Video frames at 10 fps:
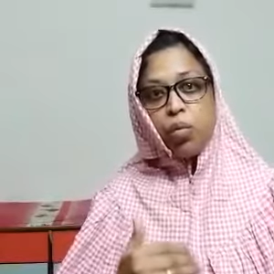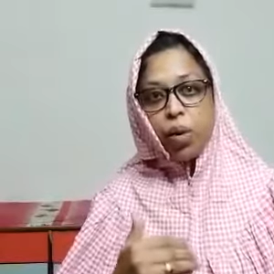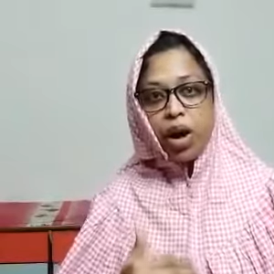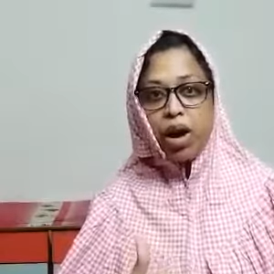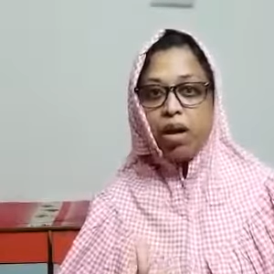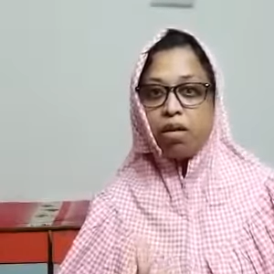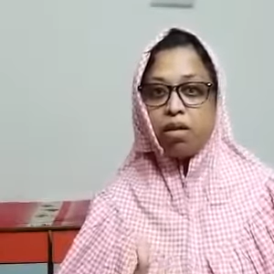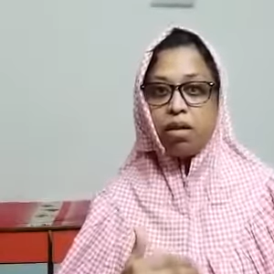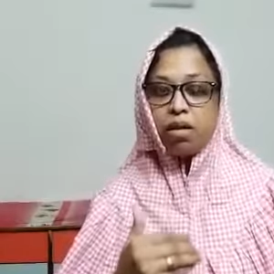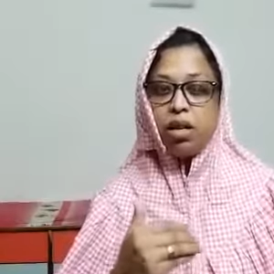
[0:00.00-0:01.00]

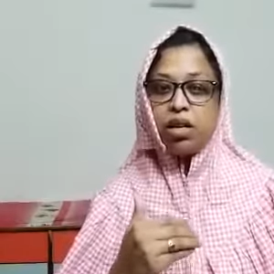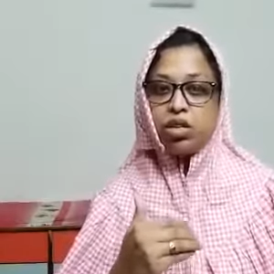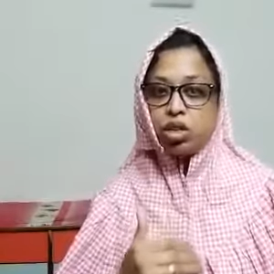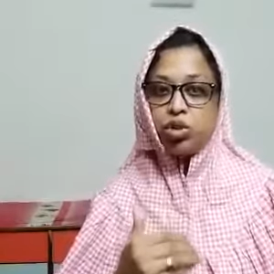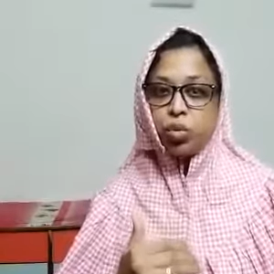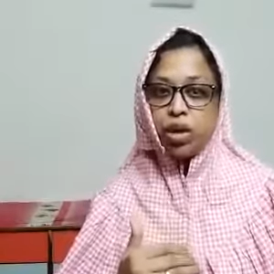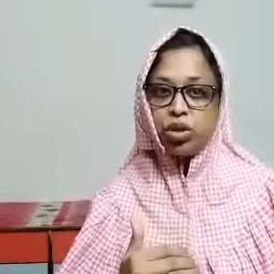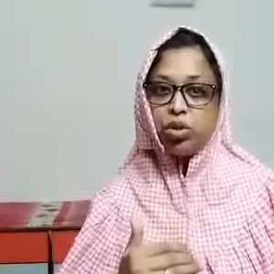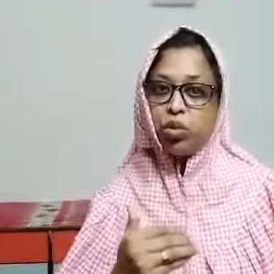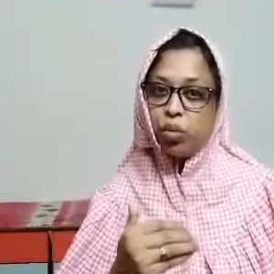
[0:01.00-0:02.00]
where in a
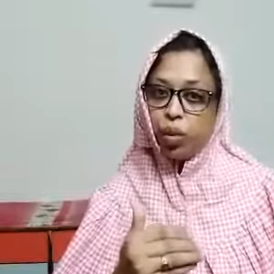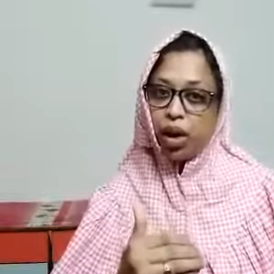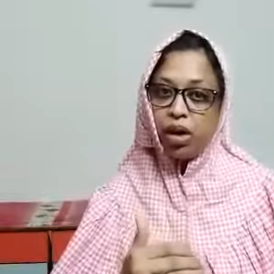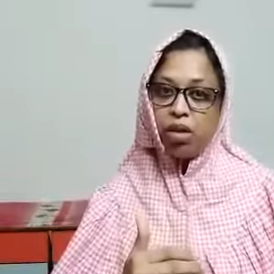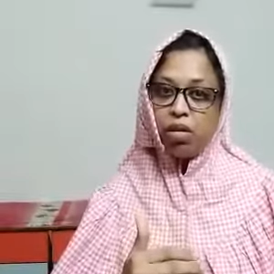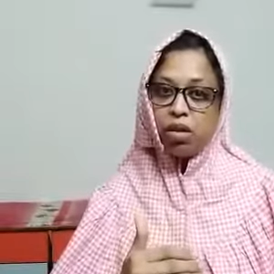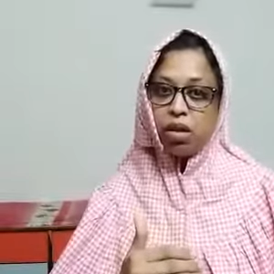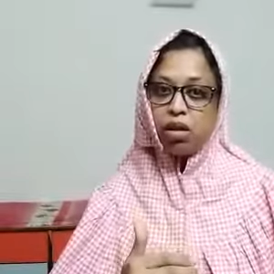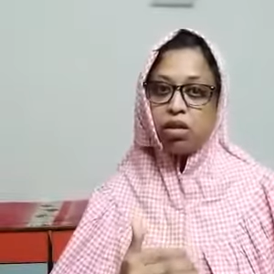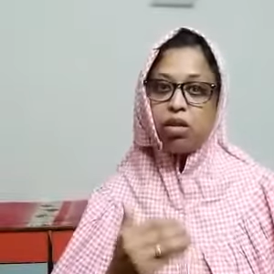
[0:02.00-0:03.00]
situation where
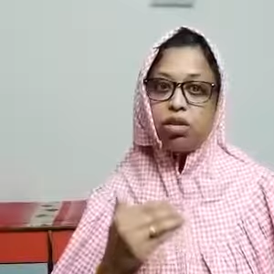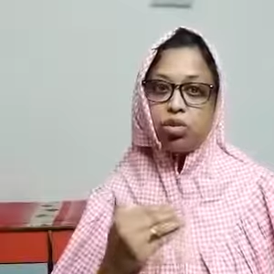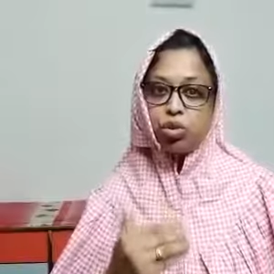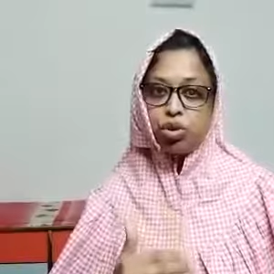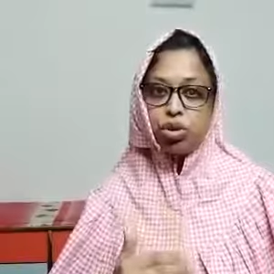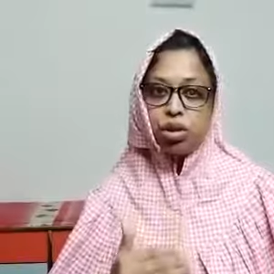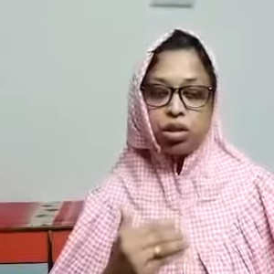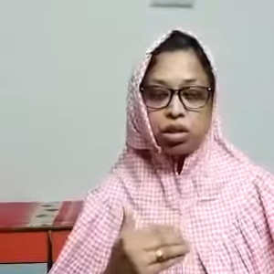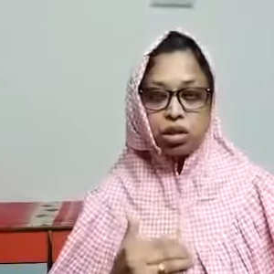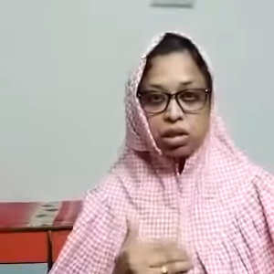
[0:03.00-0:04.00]
the social
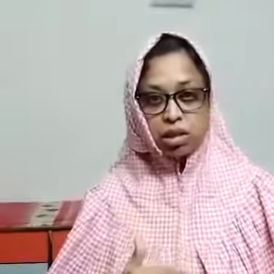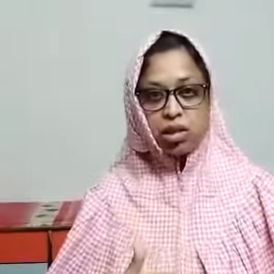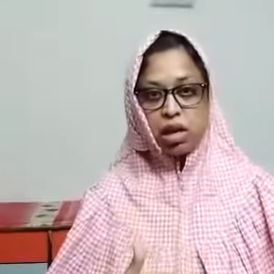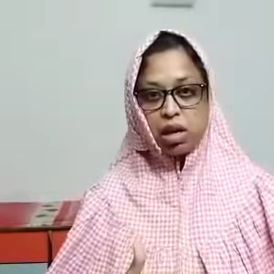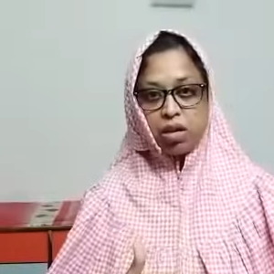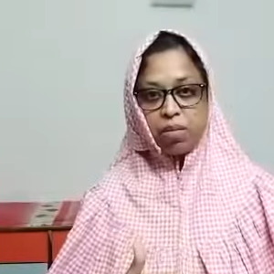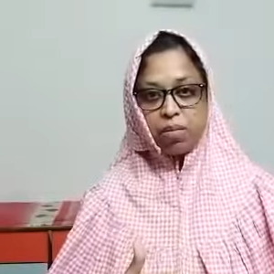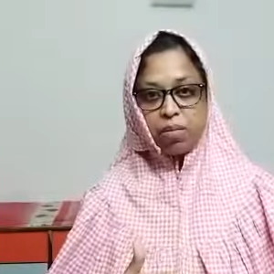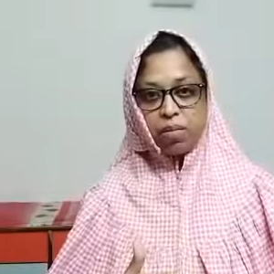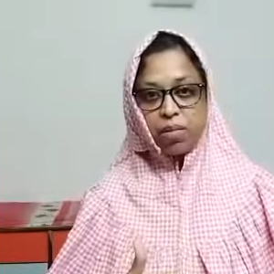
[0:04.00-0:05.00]
distancing
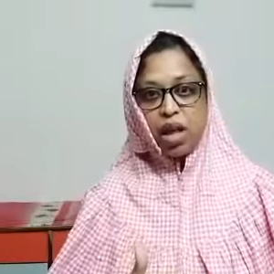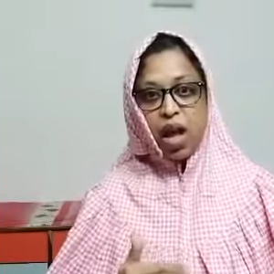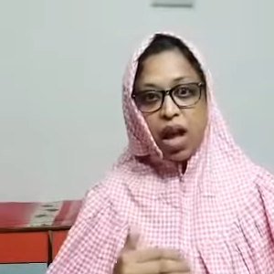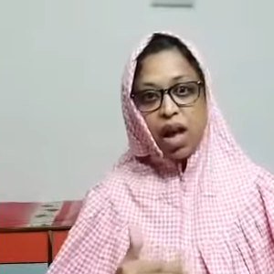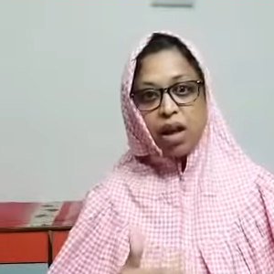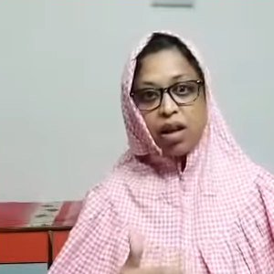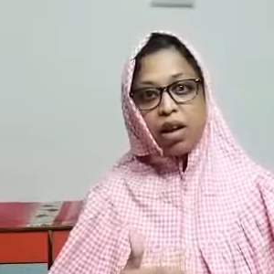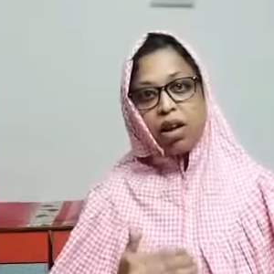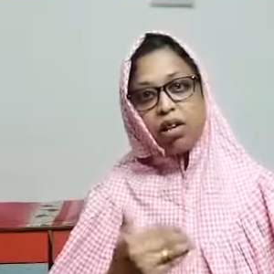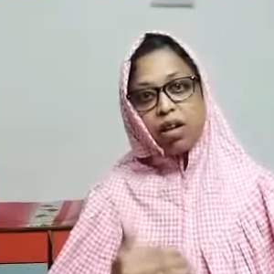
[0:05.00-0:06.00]
and
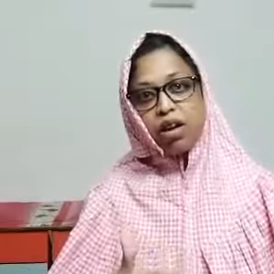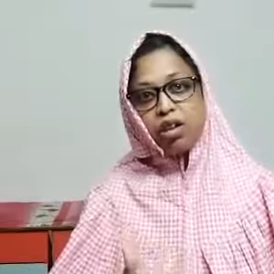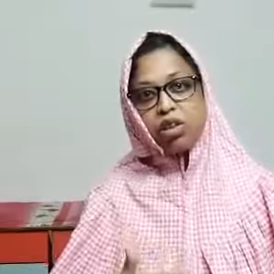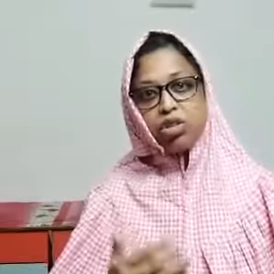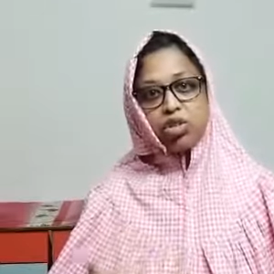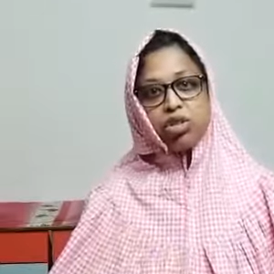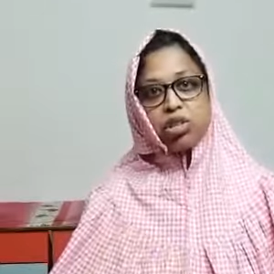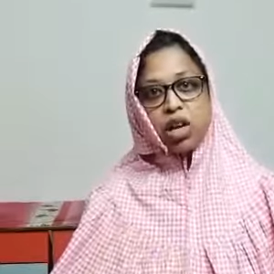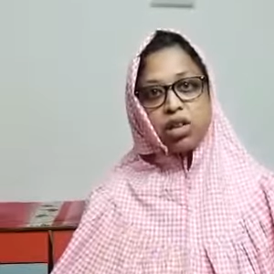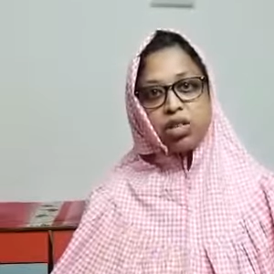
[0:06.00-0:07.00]
greater
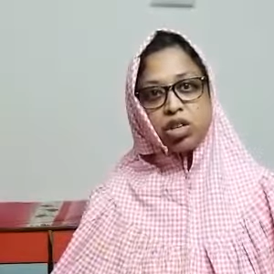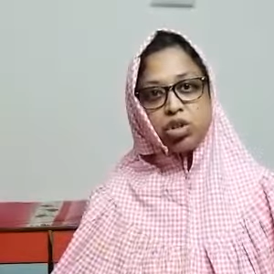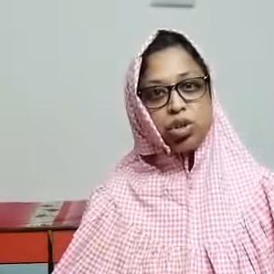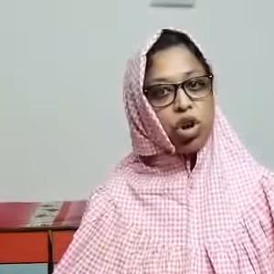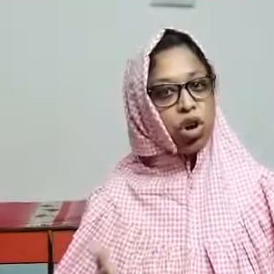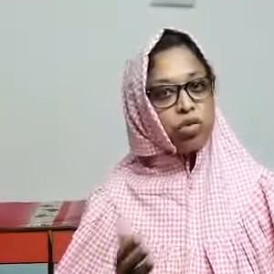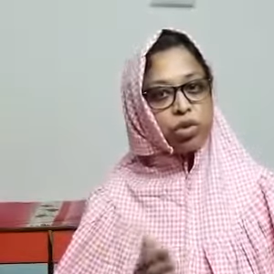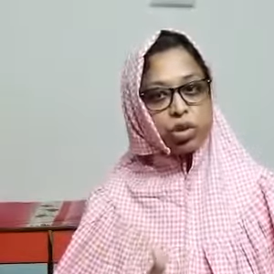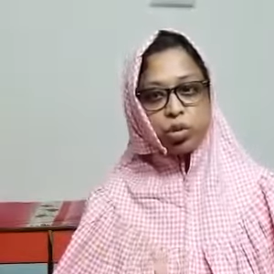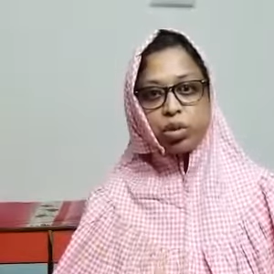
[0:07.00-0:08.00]
digitalization of
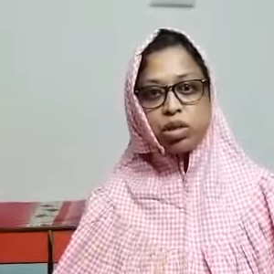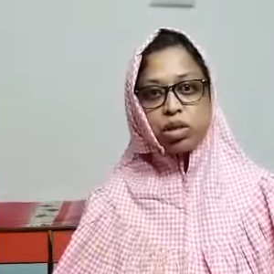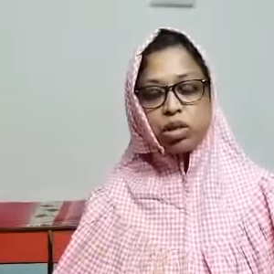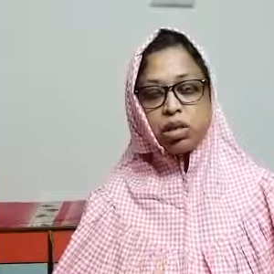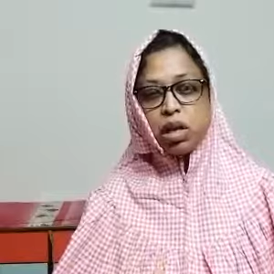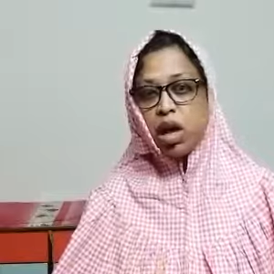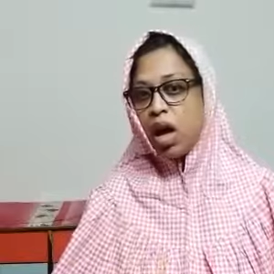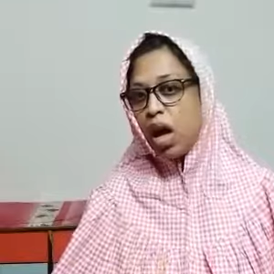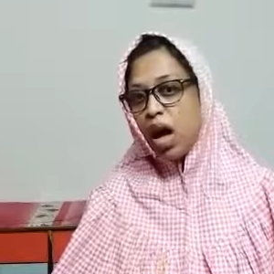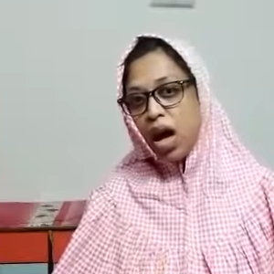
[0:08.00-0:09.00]
services
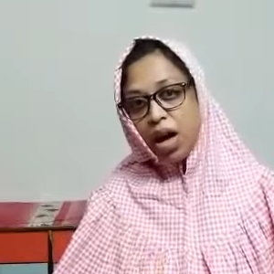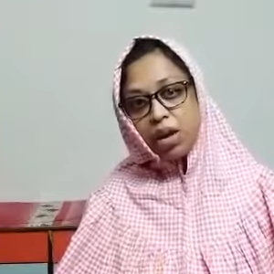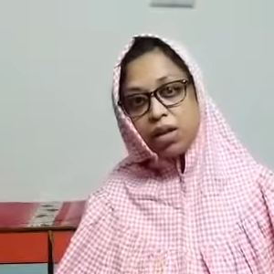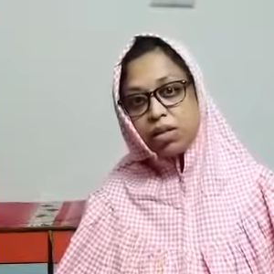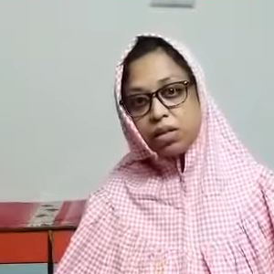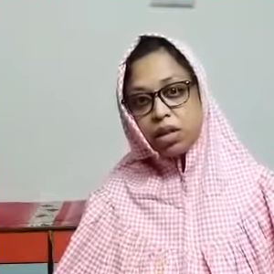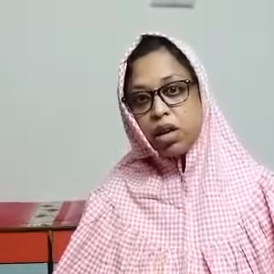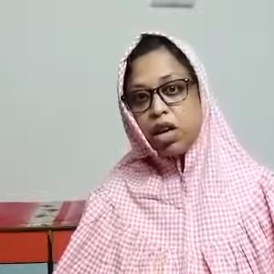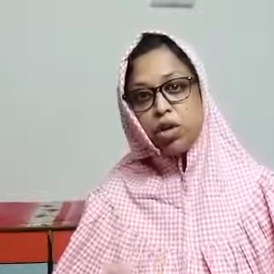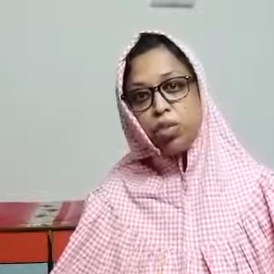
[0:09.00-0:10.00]
and
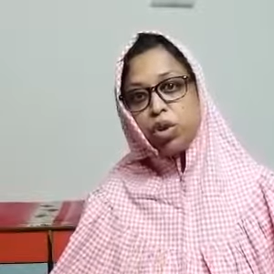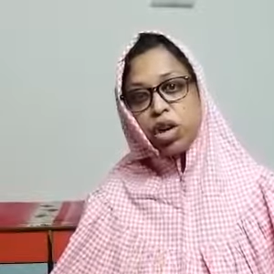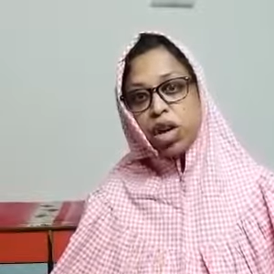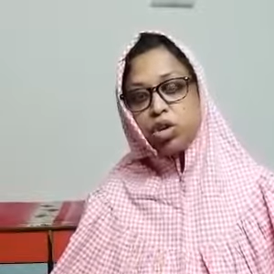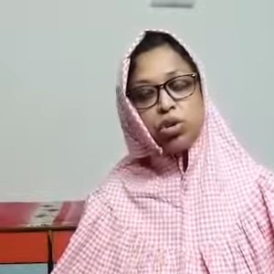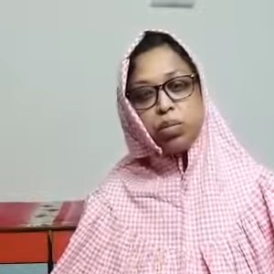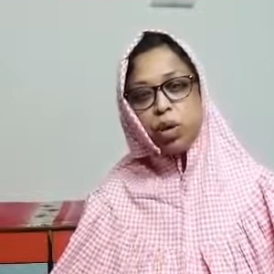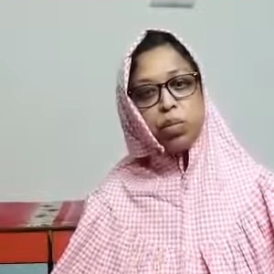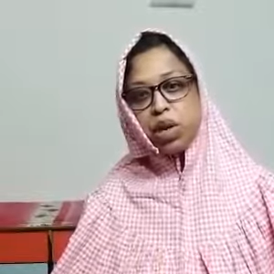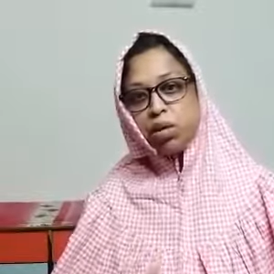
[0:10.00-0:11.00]
communication
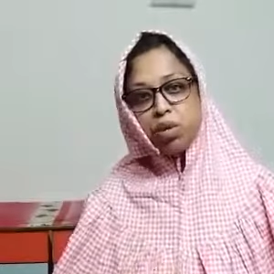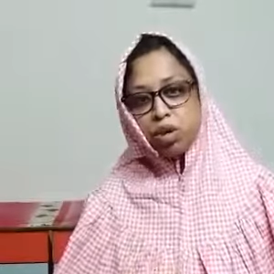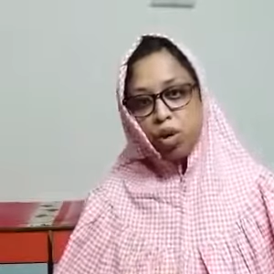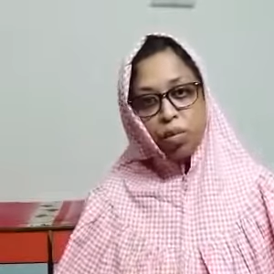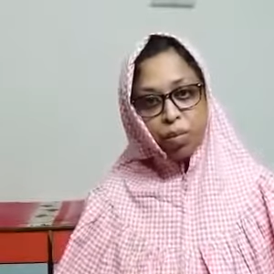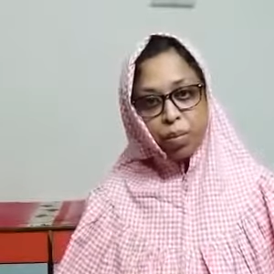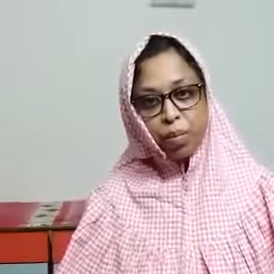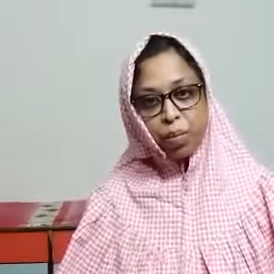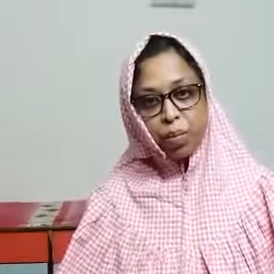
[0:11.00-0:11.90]
may become a norm.